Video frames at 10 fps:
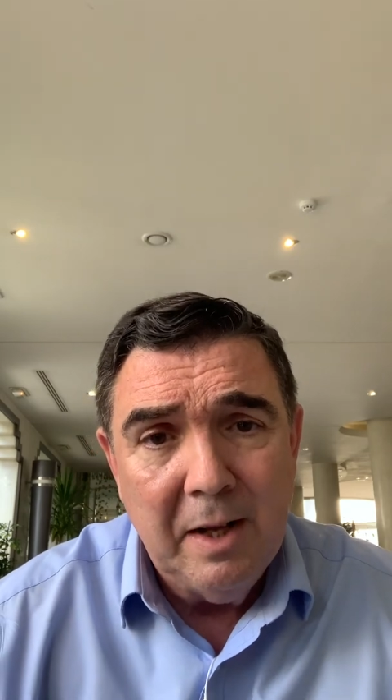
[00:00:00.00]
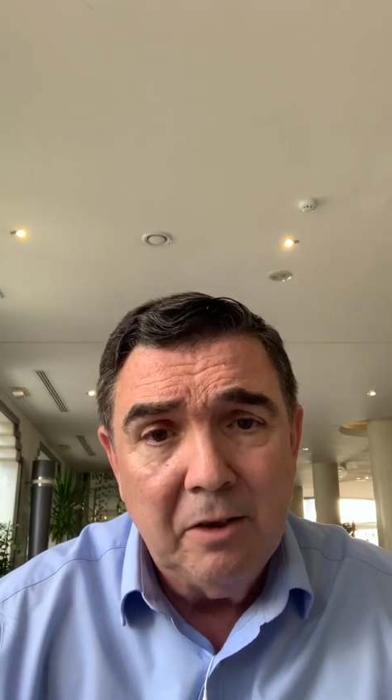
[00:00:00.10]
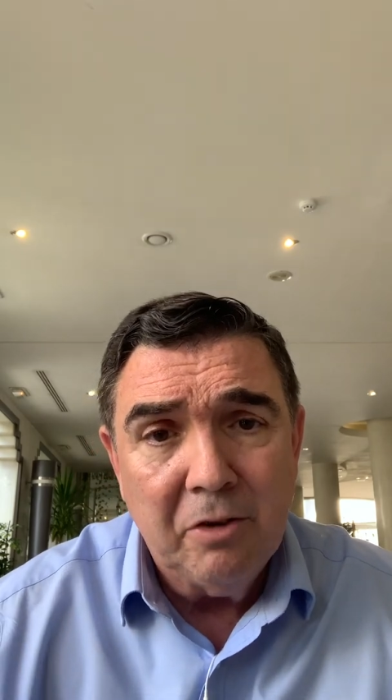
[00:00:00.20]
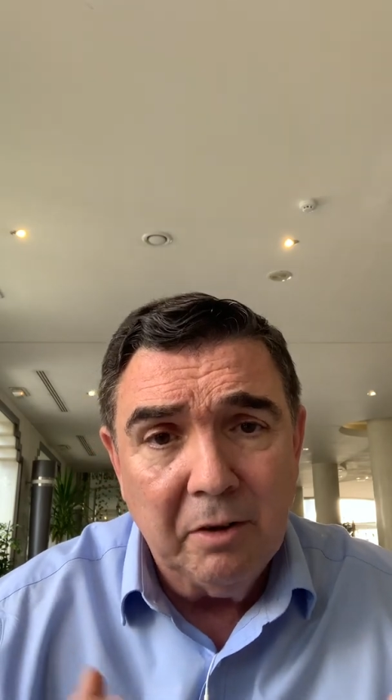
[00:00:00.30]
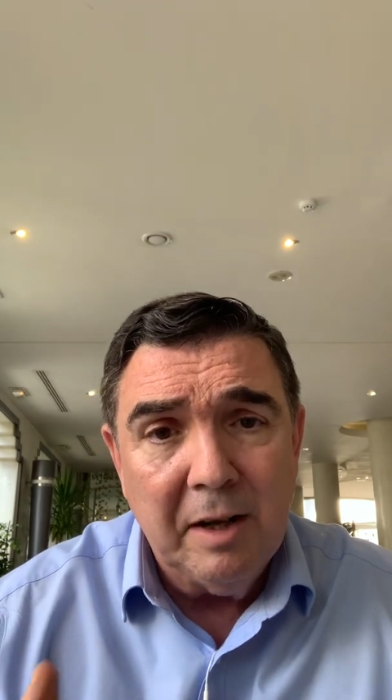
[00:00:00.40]

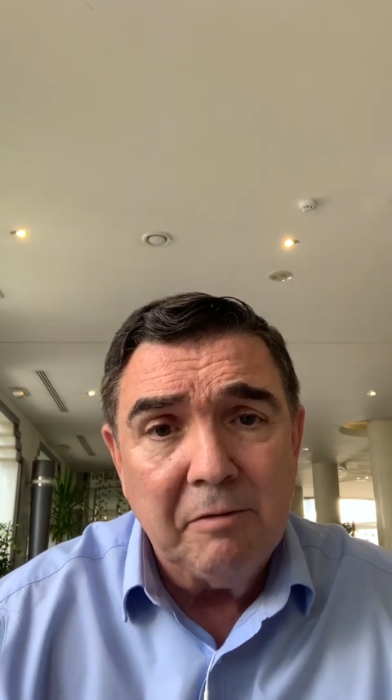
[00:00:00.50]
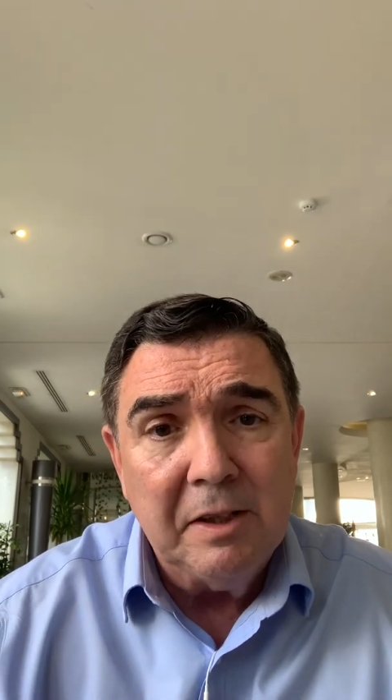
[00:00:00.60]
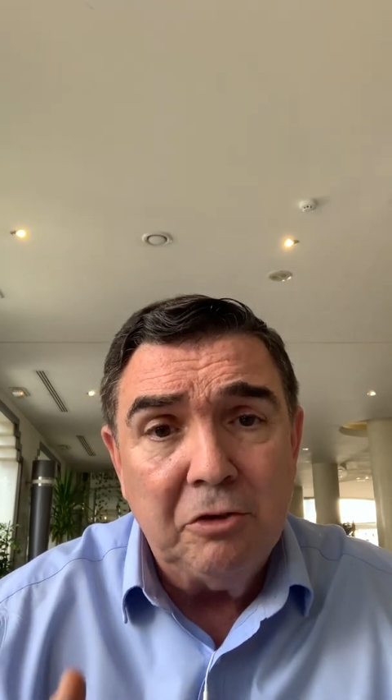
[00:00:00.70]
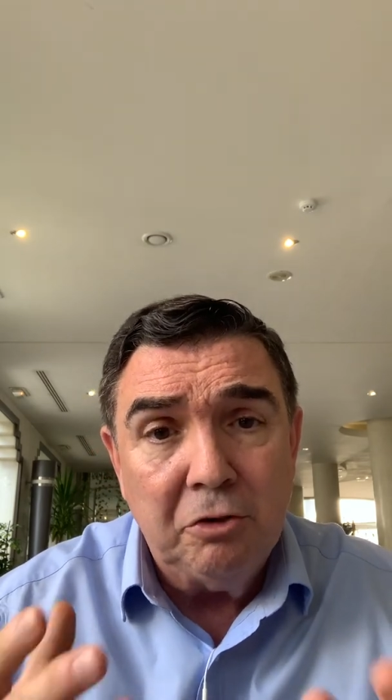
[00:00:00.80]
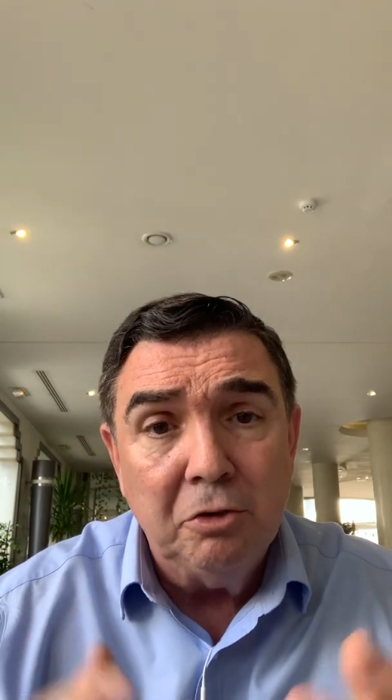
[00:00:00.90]
to
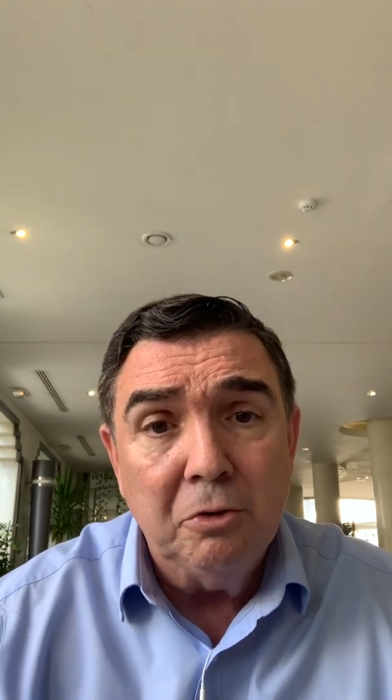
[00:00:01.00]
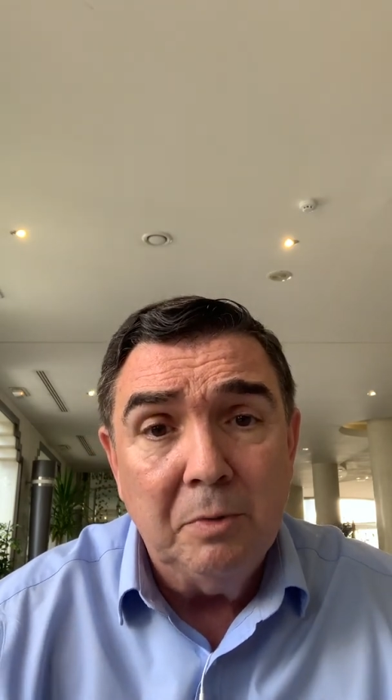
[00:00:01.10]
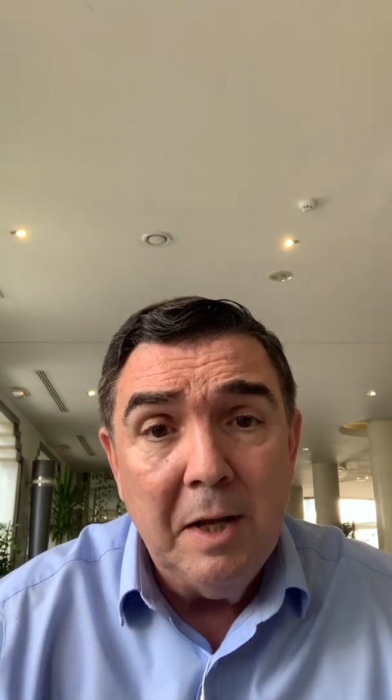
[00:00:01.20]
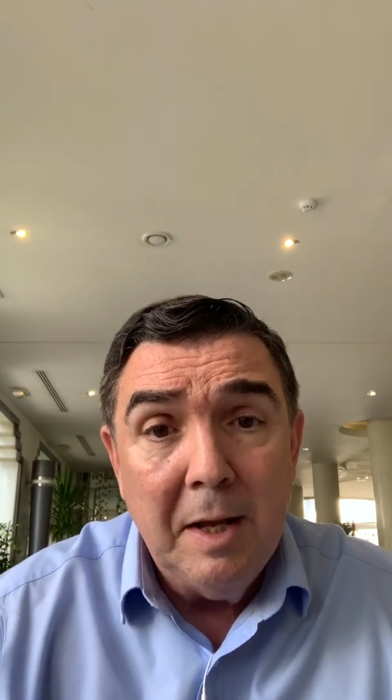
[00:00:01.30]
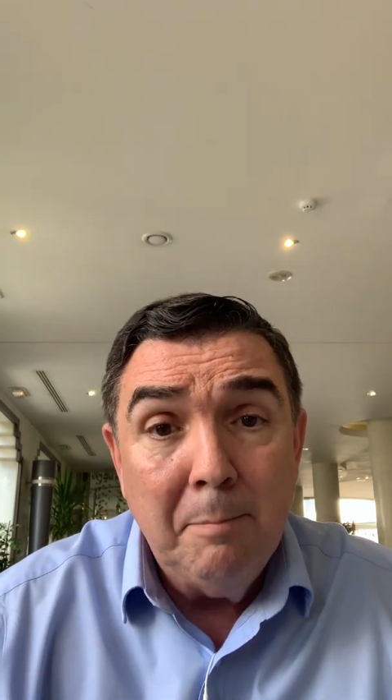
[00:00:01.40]
leverage, to
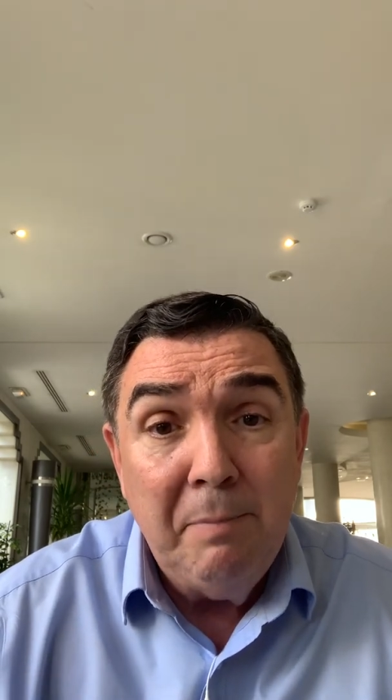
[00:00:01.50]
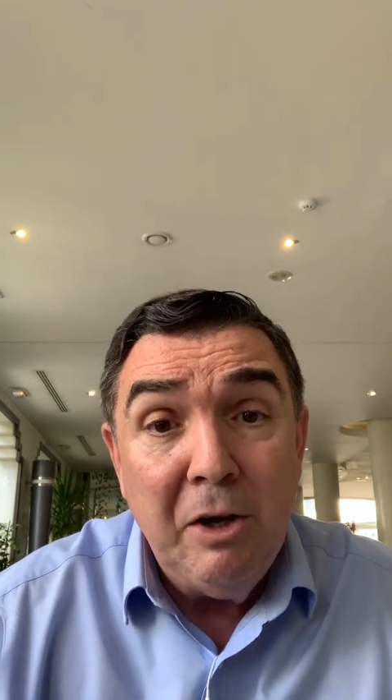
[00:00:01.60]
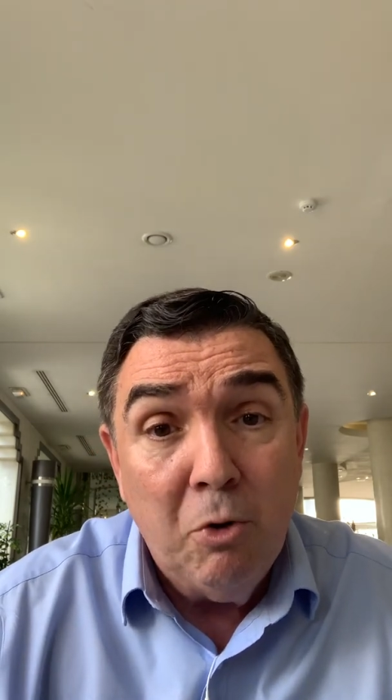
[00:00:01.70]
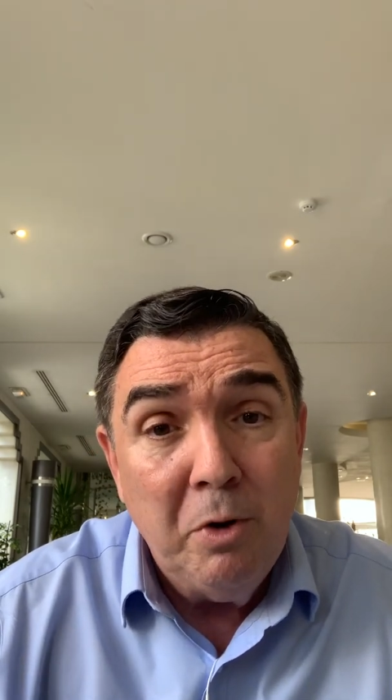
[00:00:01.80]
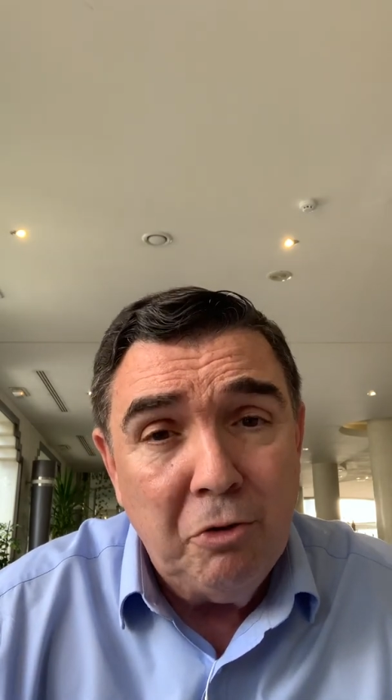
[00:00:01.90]
be
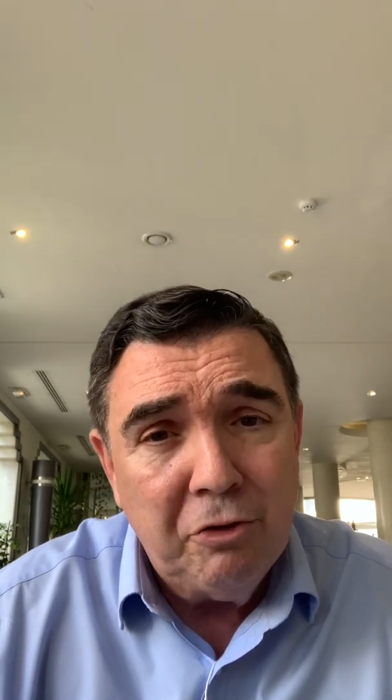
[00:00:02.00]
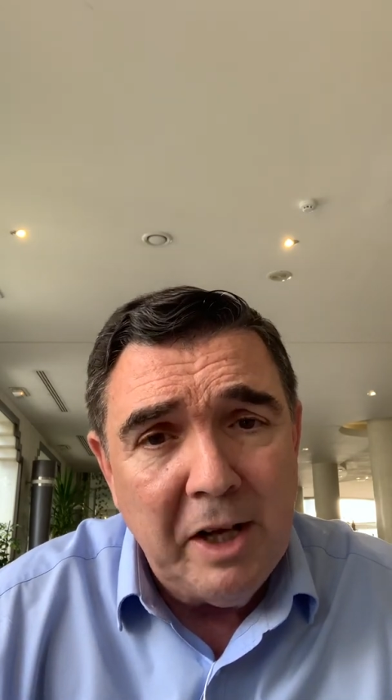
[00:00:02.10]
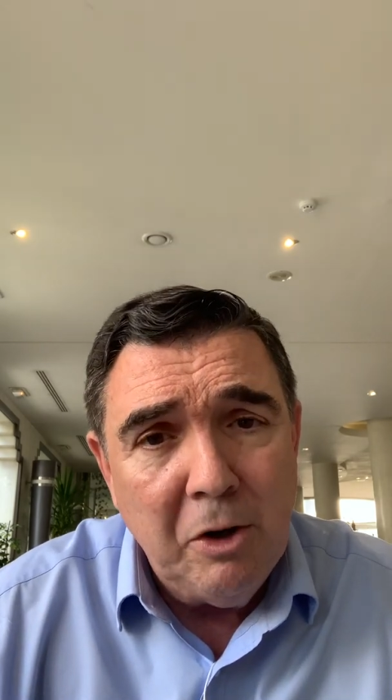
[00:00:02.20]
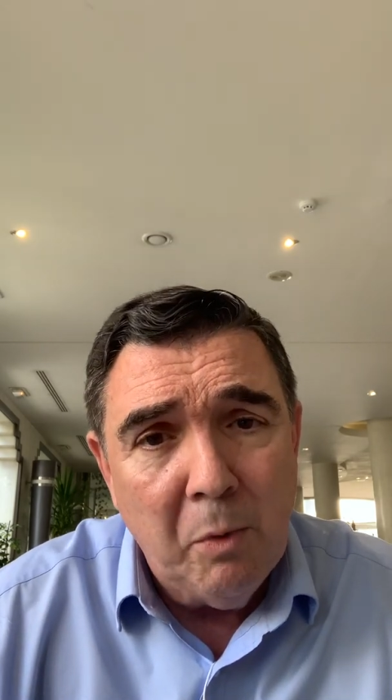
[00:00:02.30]
who you say you